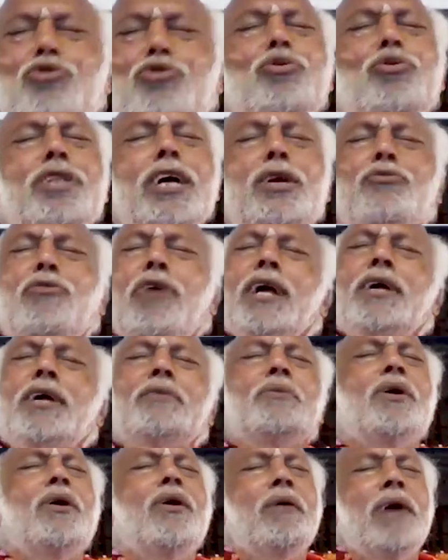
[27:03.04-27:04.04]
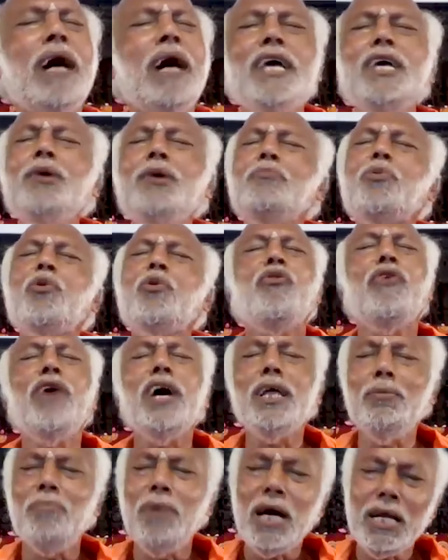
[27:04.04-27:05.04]
you know that what
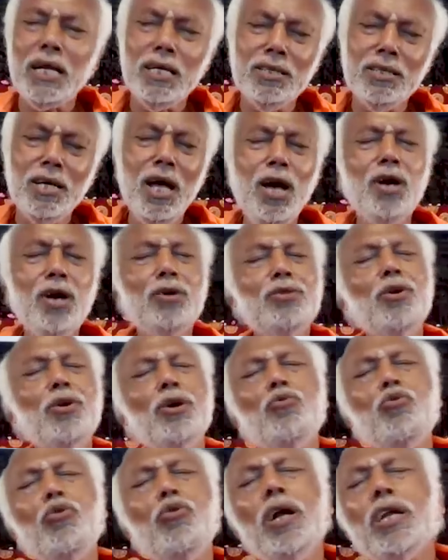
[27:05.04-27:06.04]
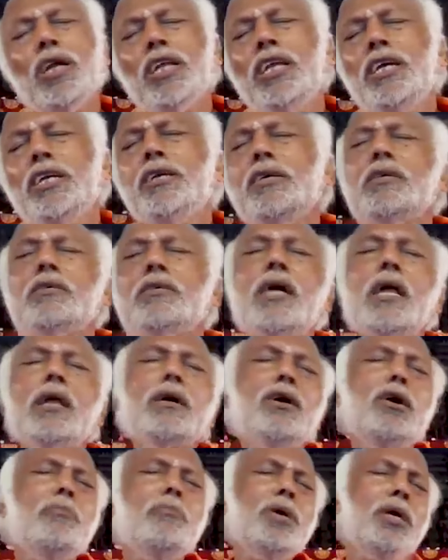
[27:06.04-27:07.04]
high-profile marriage, the world leaders
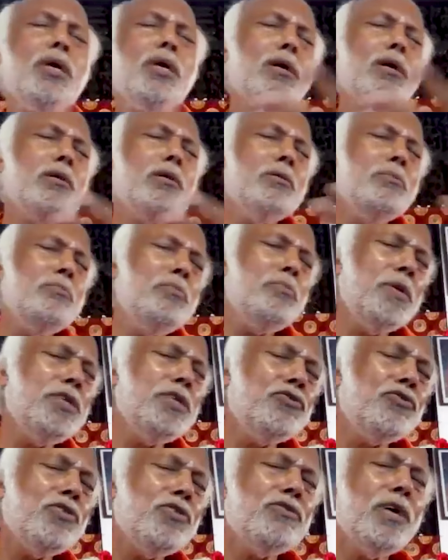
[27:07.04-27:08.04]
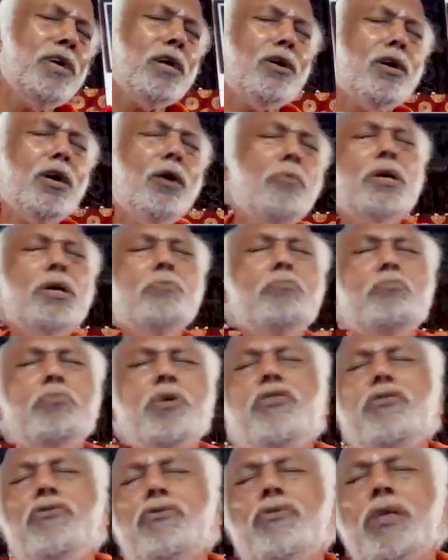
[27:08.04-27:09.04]
are coming, and the princes are coming,
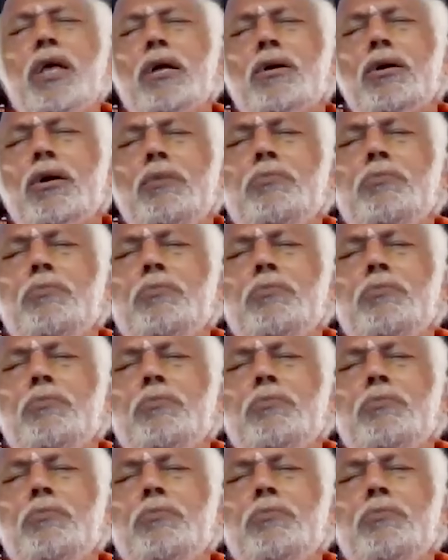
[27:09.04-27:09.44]
princes are